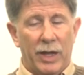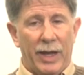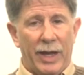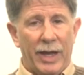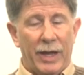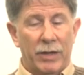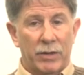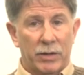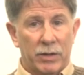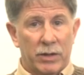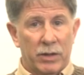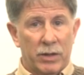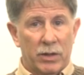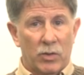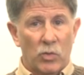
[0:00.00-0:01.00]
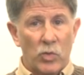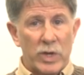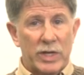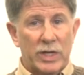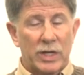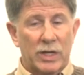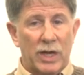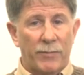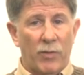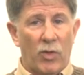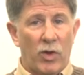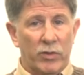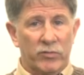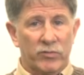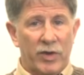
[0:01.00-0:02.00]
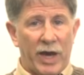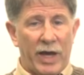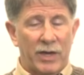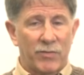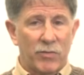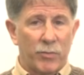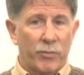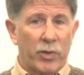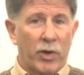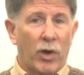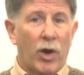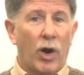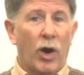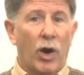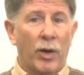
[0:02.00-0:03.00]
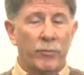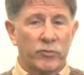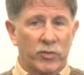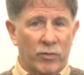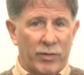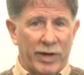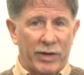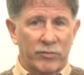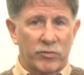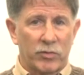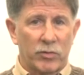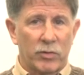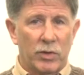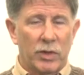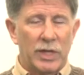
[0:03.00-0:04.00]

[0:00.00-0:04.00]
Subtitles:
And we can come alongside of you, put our arms around you,